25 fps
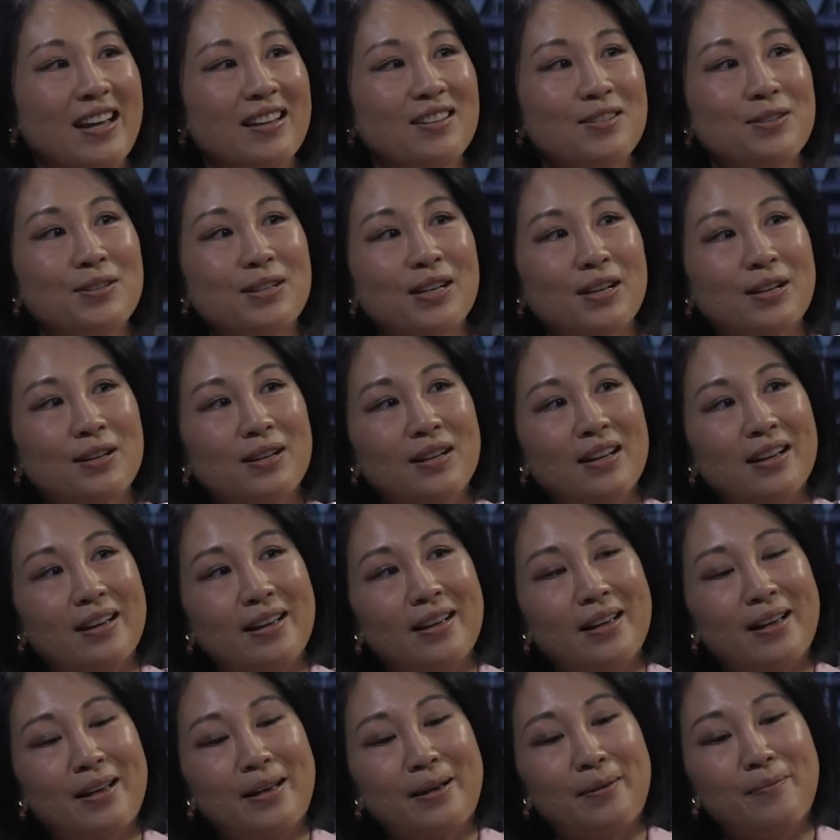to
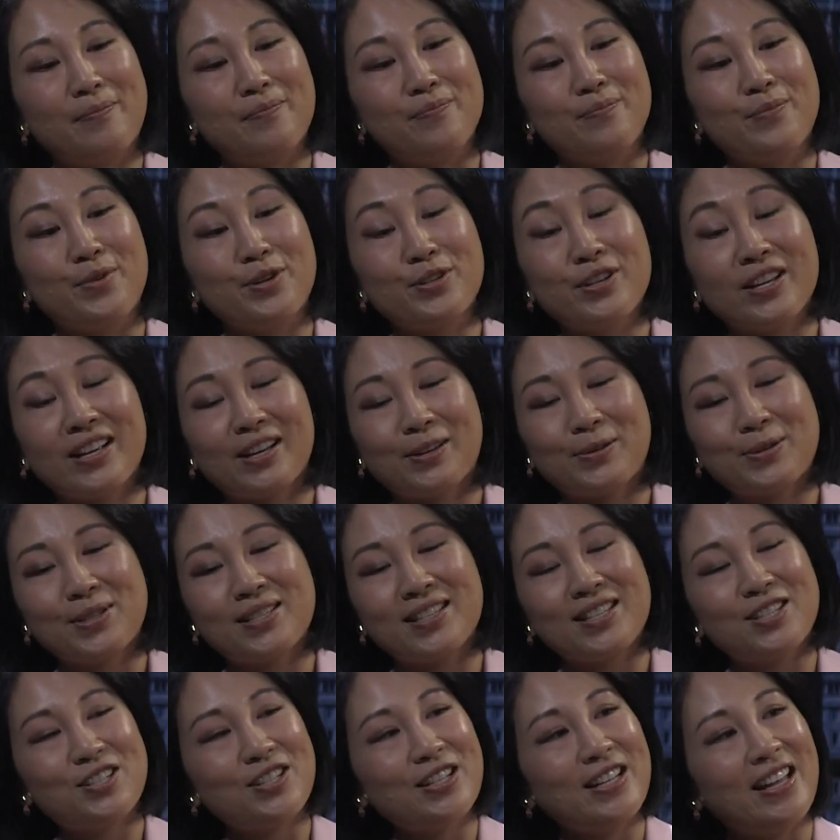the merger
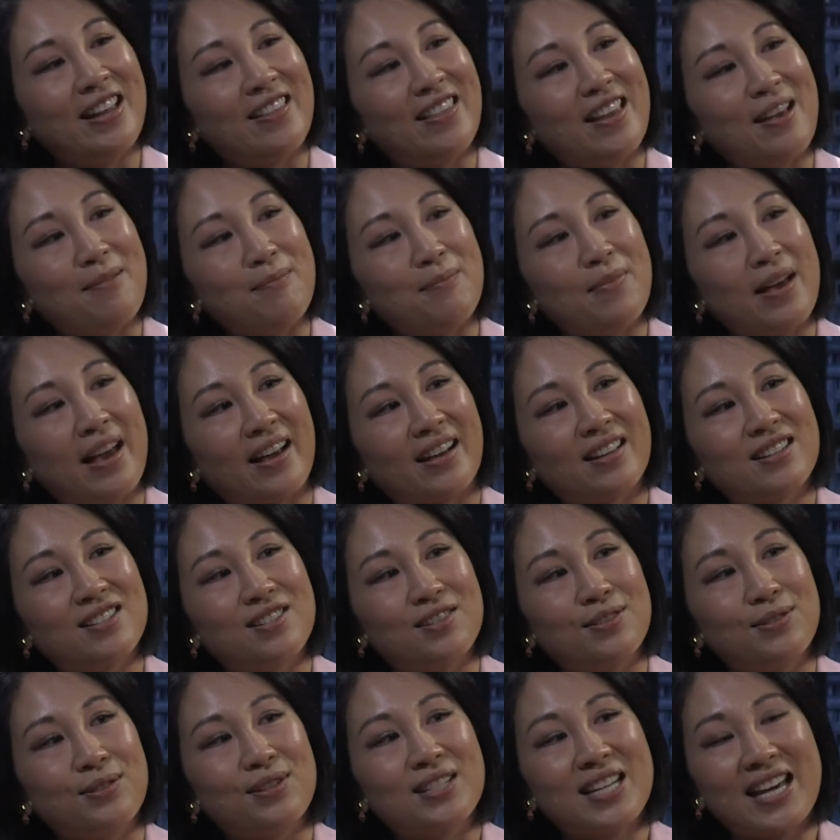acquisition, and then back
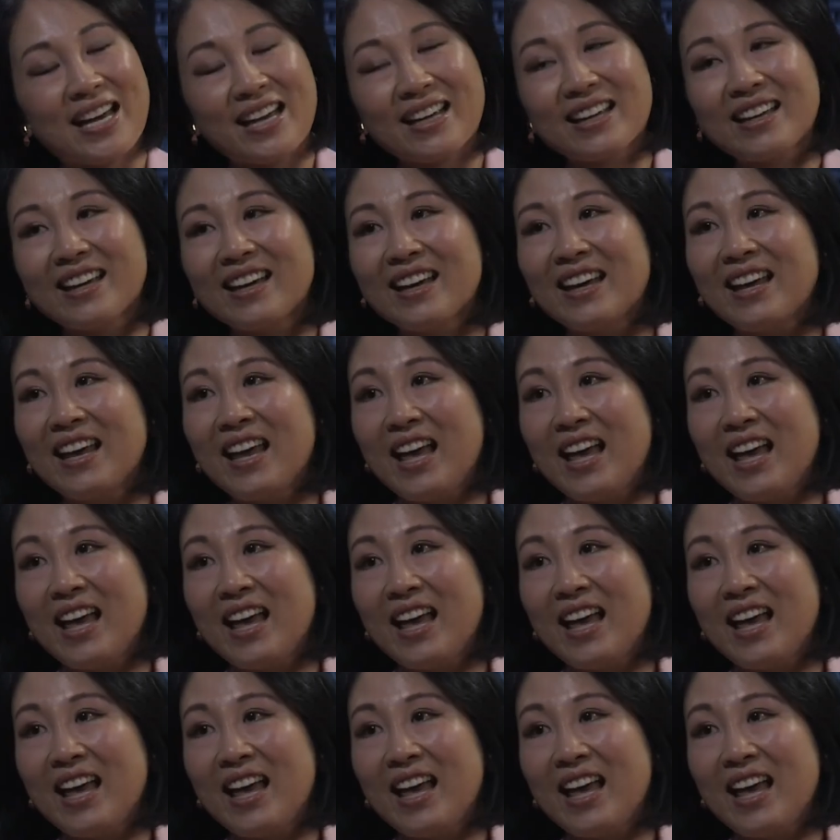to tech.